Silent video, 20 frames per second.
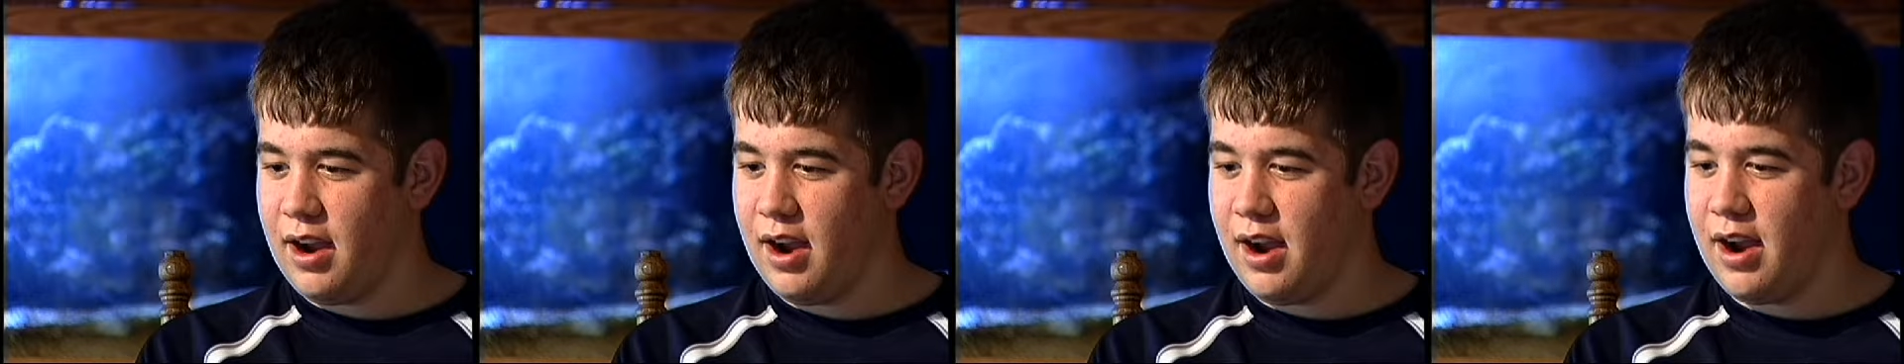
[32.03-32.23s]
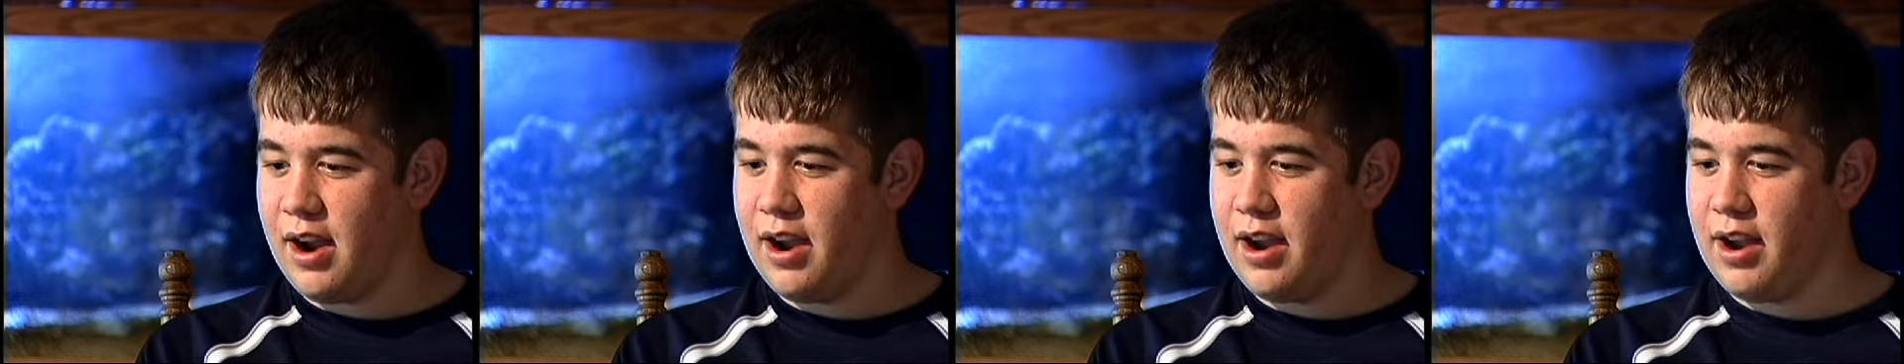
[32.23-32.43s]

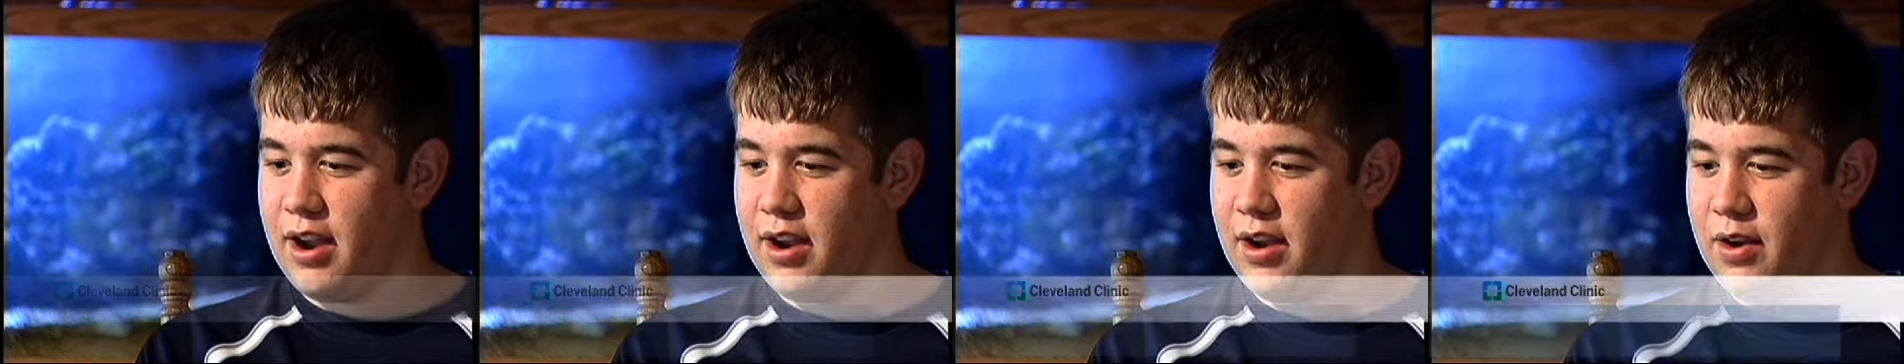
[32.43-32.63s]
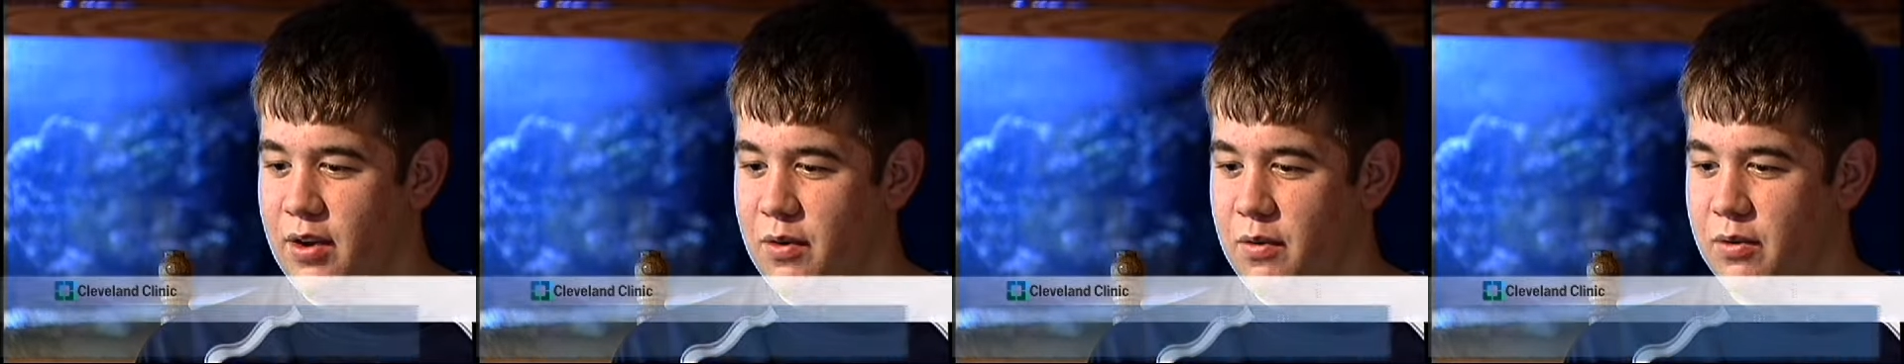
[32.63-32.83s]

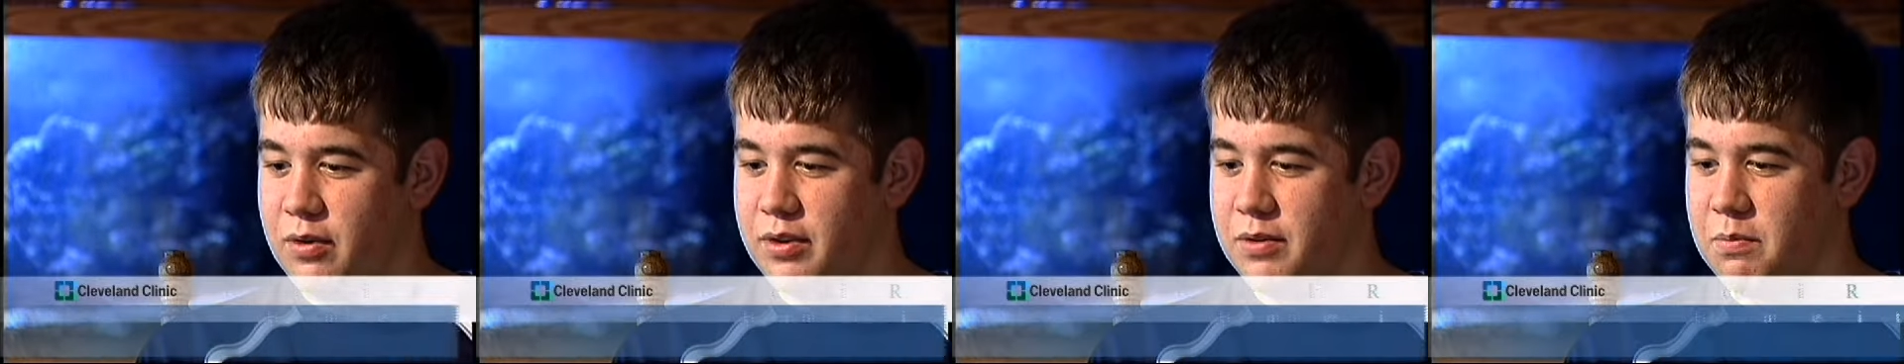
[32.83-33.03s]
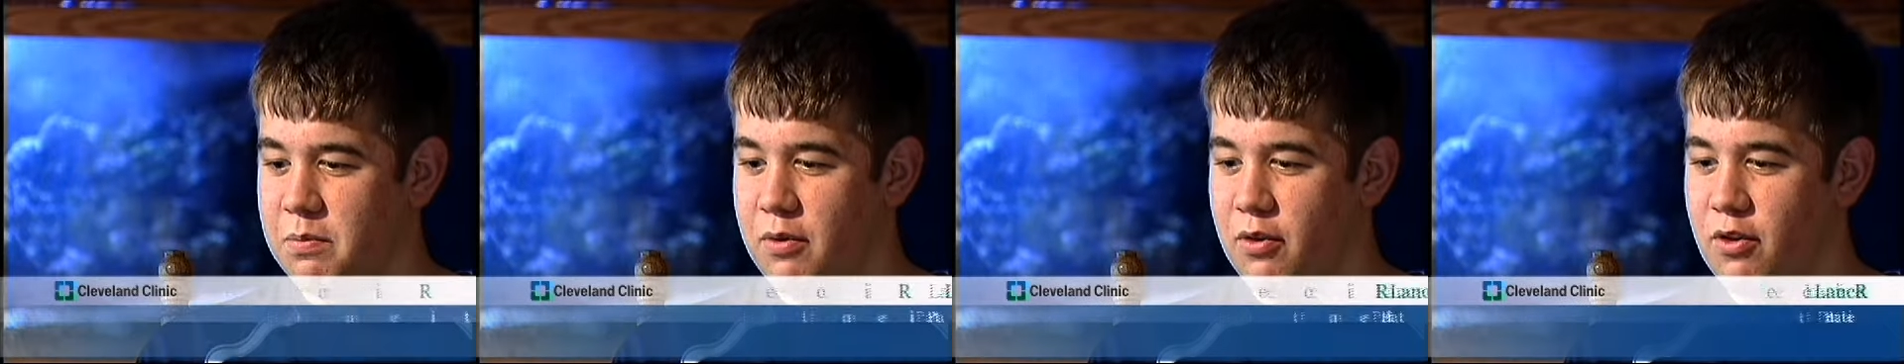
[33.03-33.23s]
I
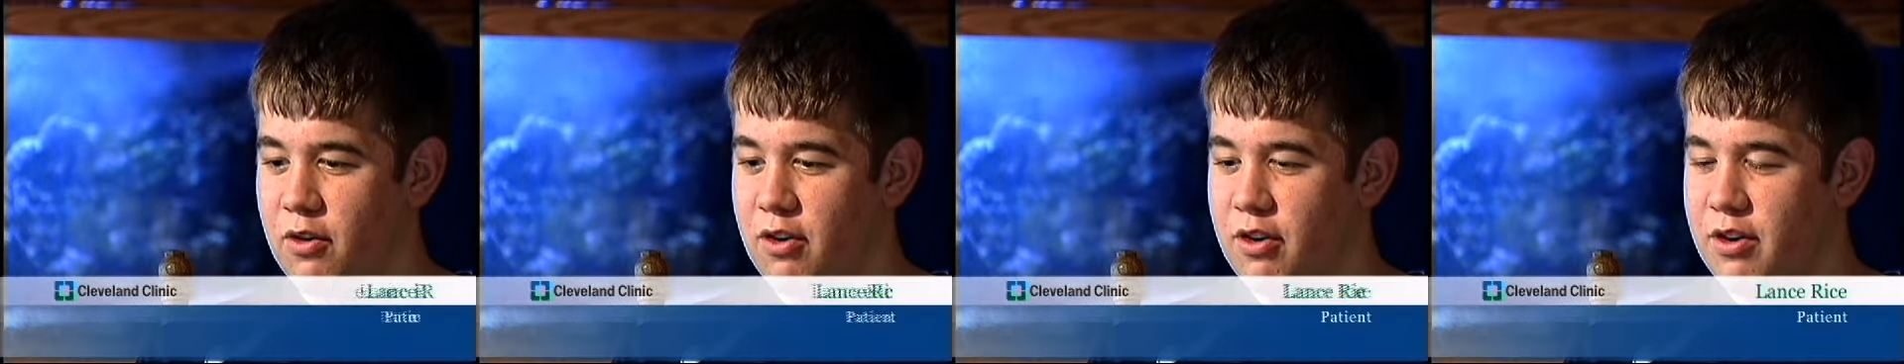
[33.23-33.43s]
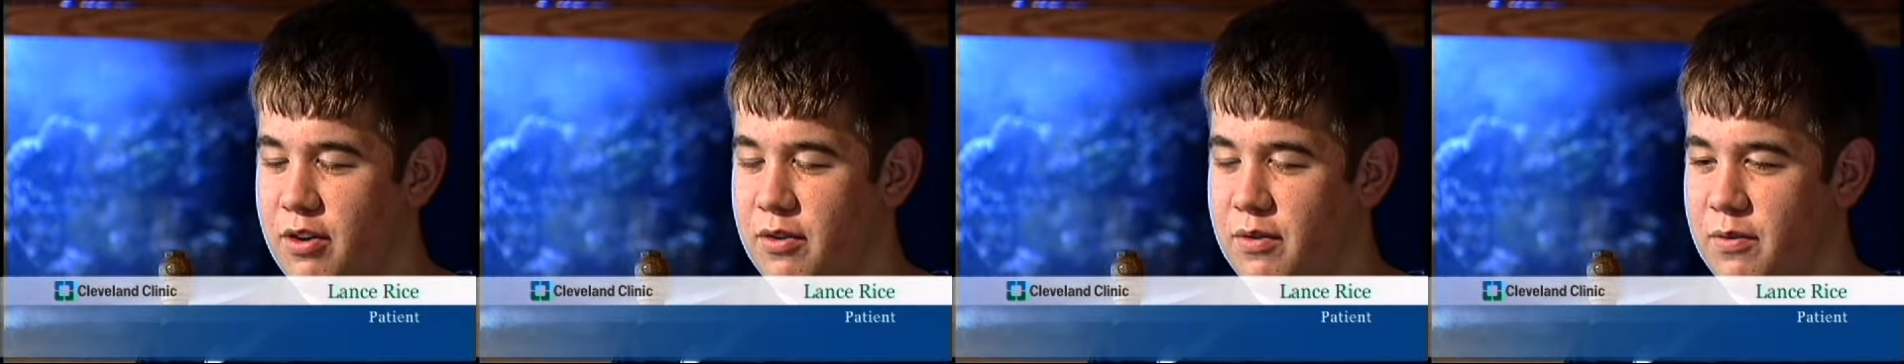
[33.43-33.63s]
was
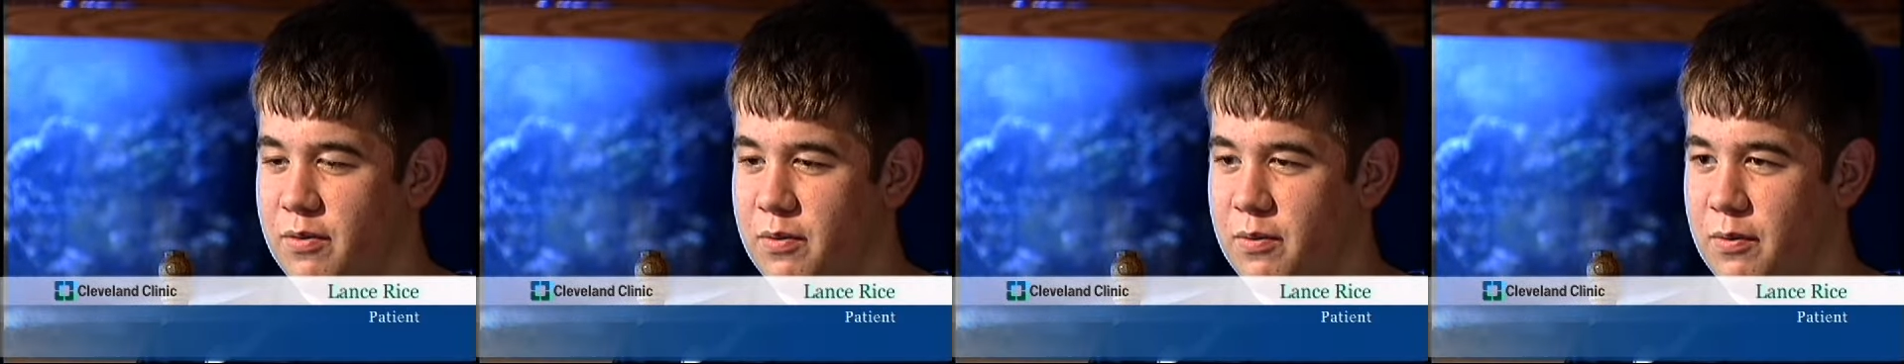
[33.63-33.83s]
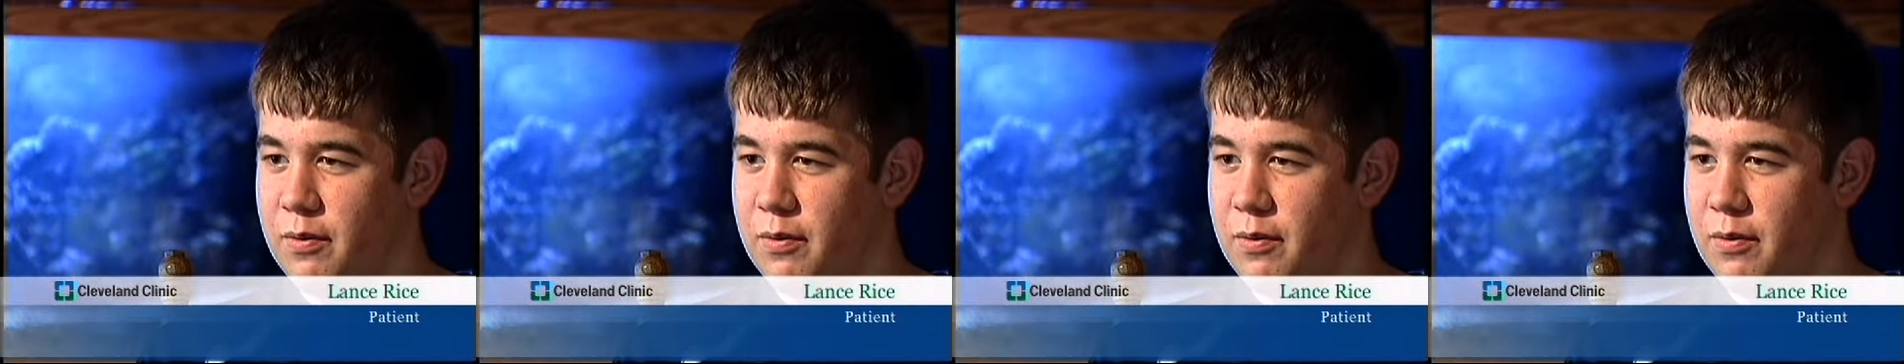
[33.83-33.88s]
born